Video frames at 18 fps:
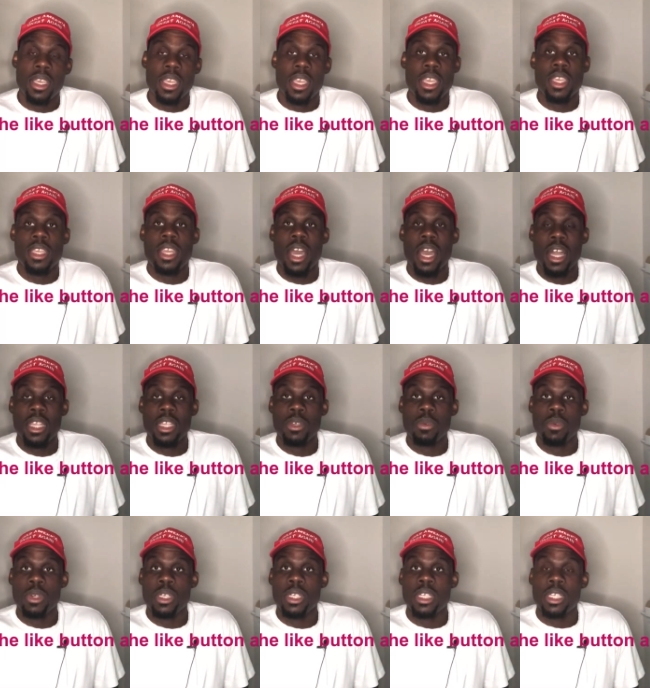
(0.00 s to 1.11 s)
in
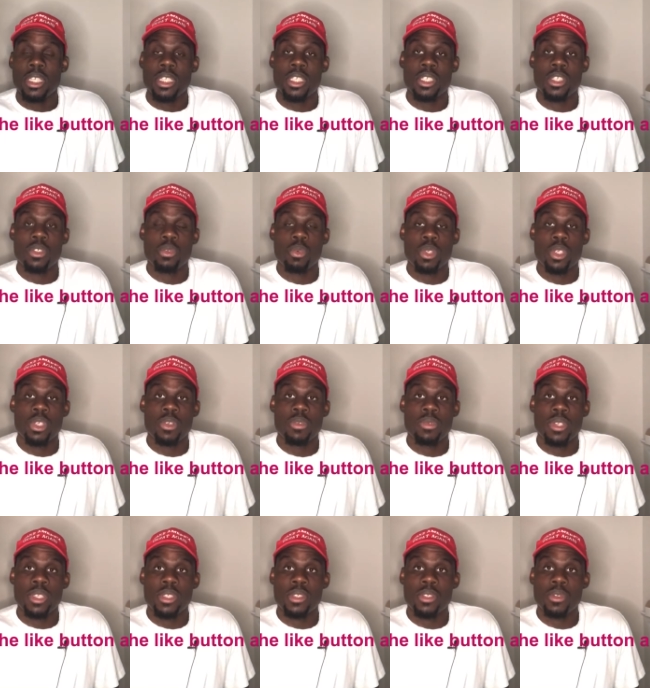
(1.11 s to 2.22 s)
Hollywood. This is one of the
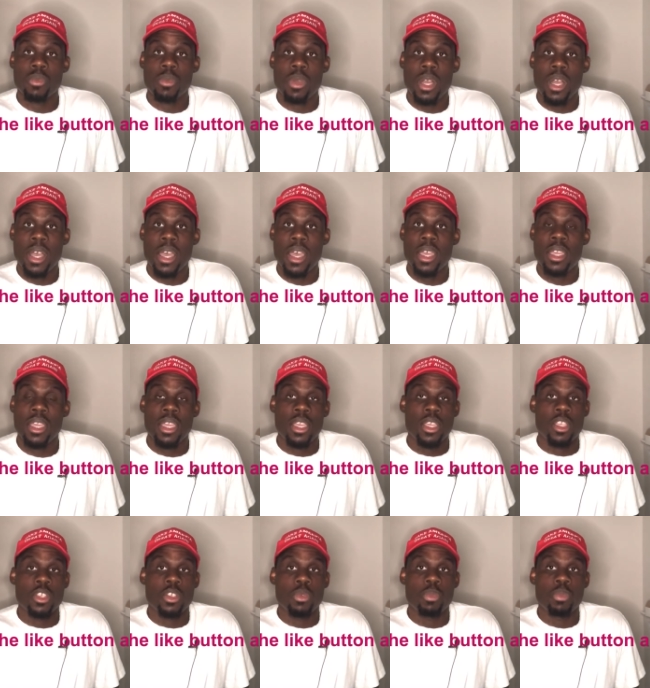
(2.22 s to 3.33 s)
reasons why
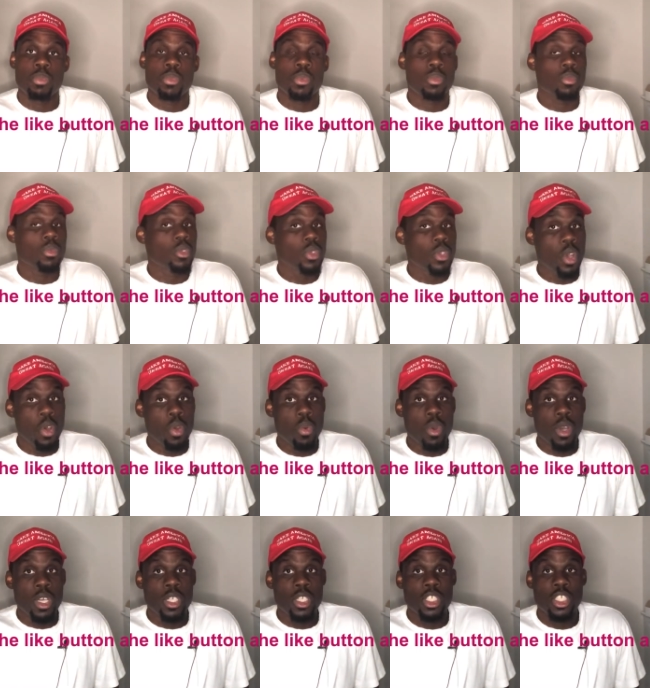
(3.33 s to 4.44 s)
no
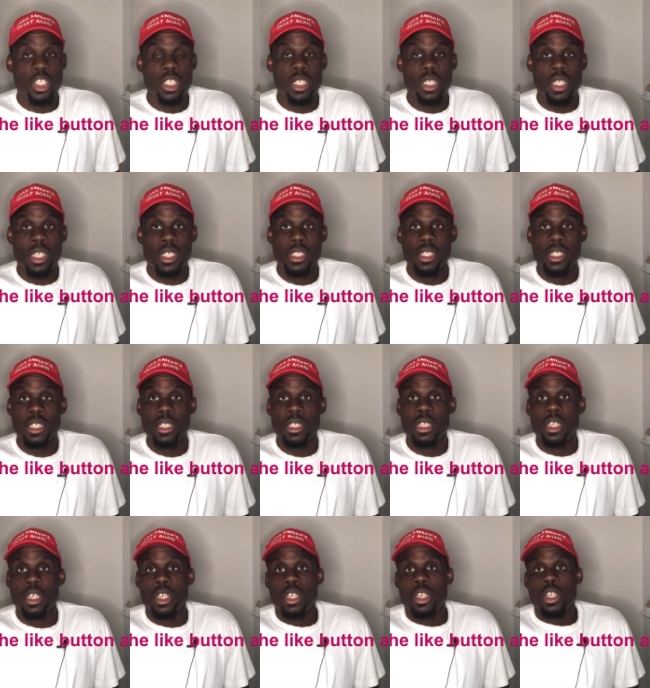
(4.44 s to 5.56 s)
one should listen
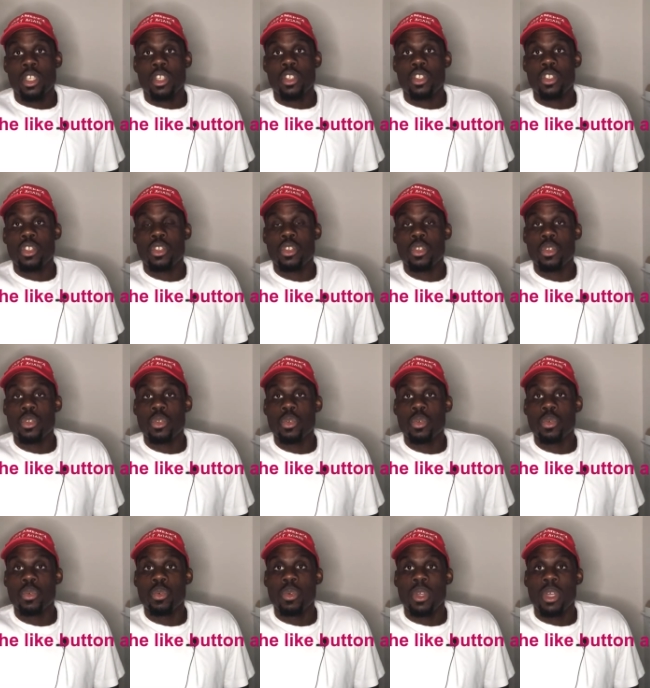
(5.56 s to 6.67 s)

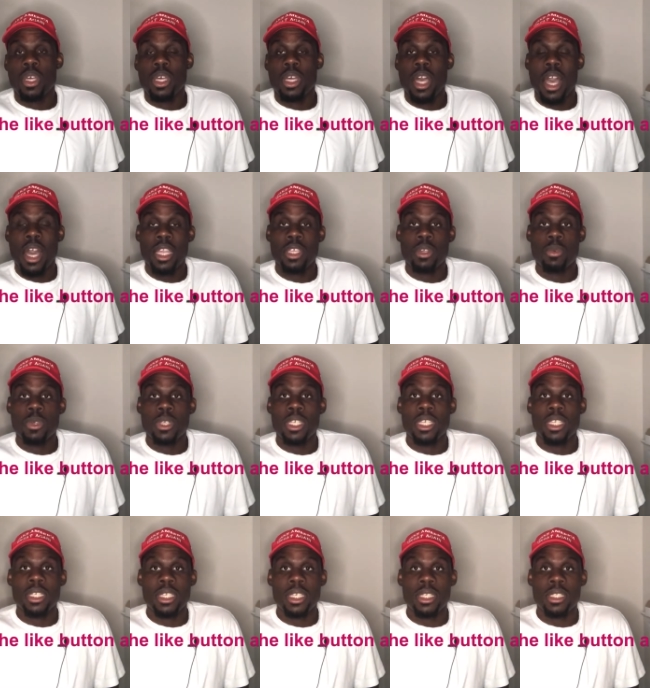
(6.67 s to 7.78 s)
to Hollywood
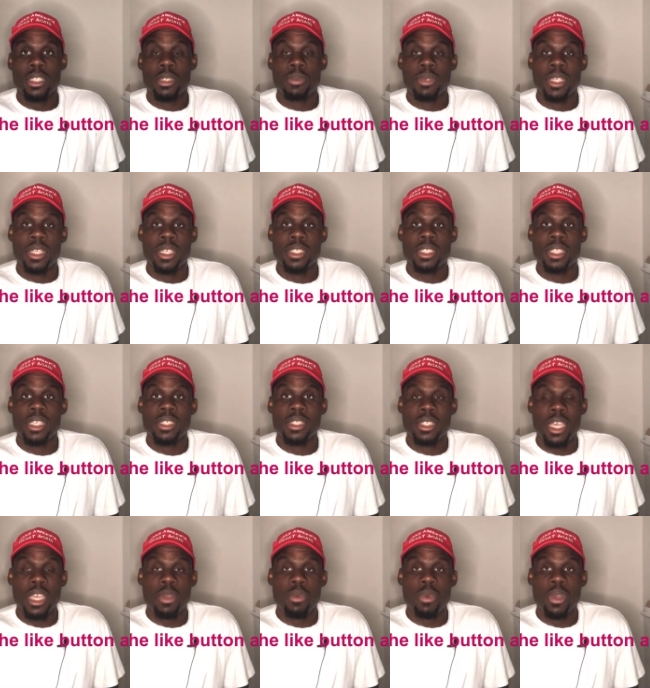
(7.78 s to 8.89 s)
elites, because they
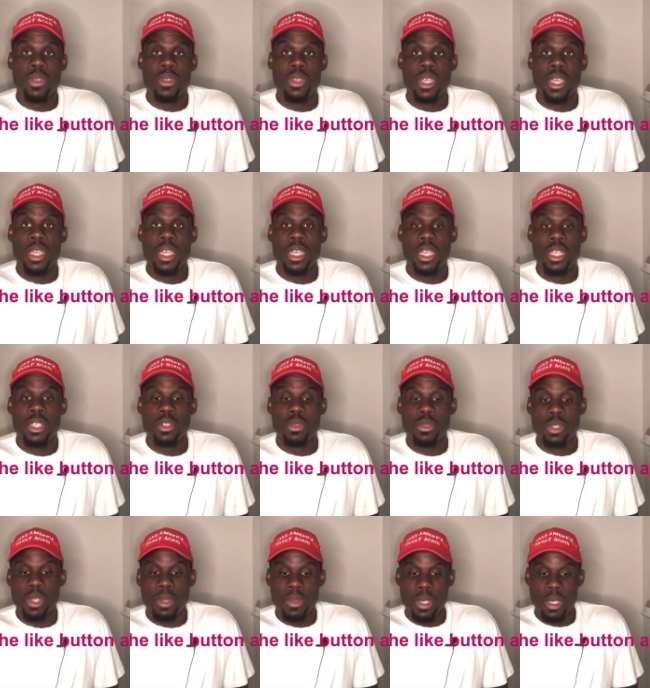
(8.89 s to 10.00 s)
say one thing and they do
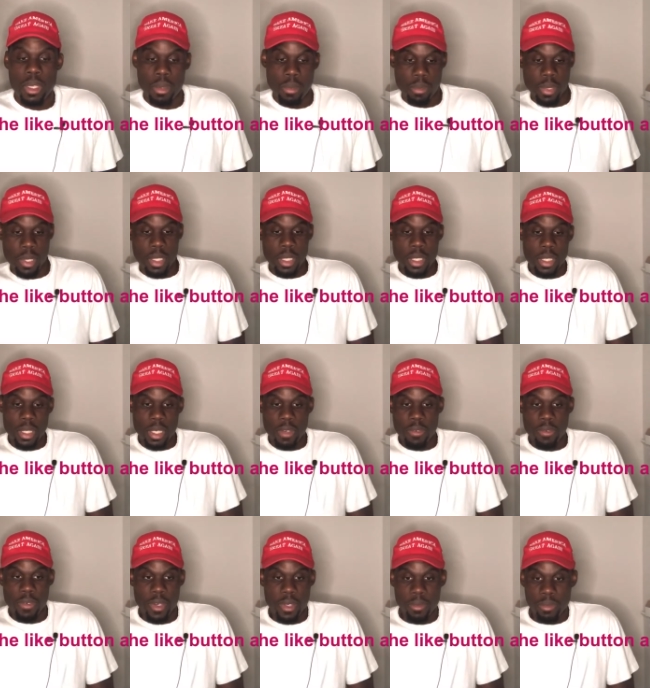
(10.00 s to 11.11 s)
something completely
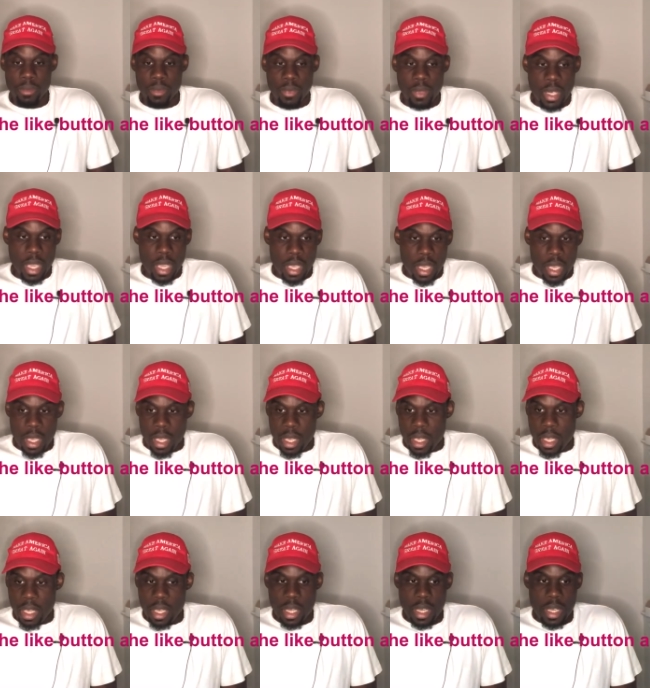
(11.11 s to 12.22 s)
different.
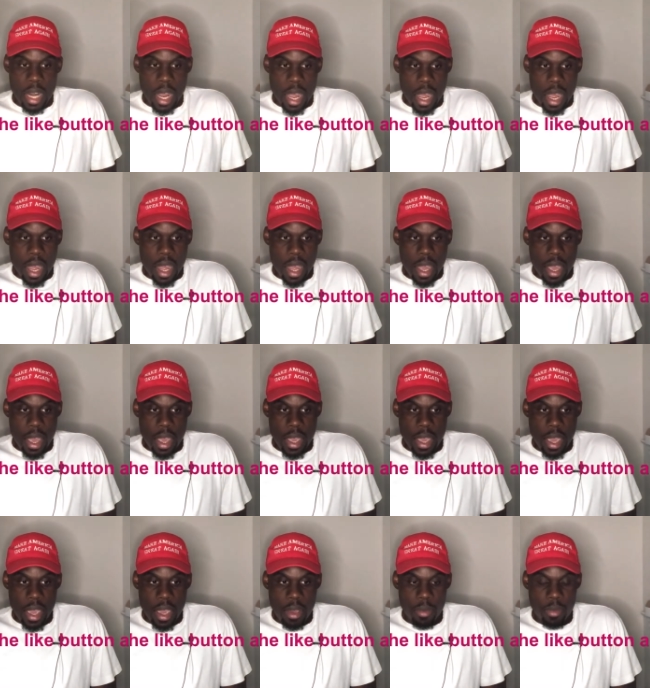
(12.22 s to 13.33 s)
And I
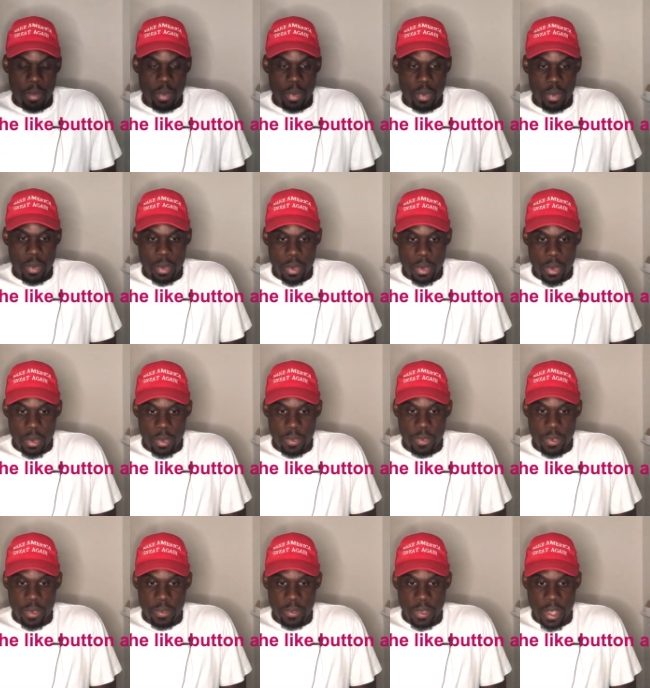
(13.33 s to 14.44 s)
have proof
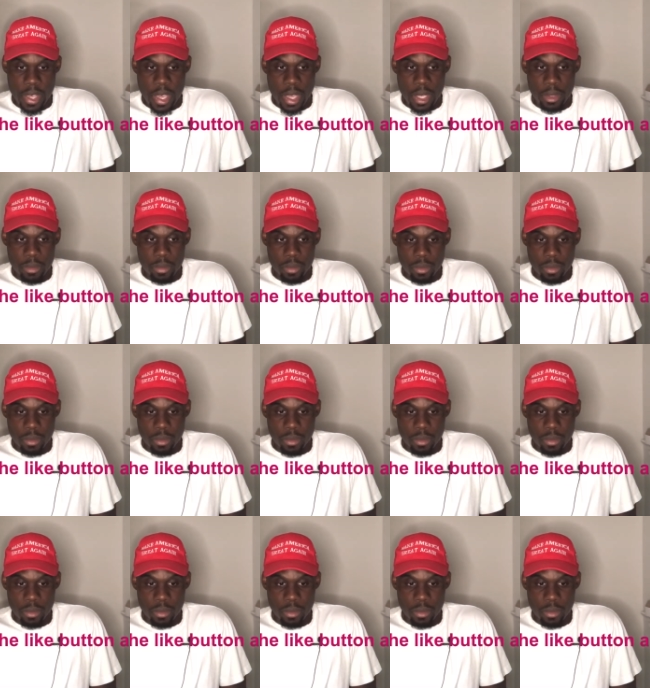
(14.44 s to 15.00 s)
of that.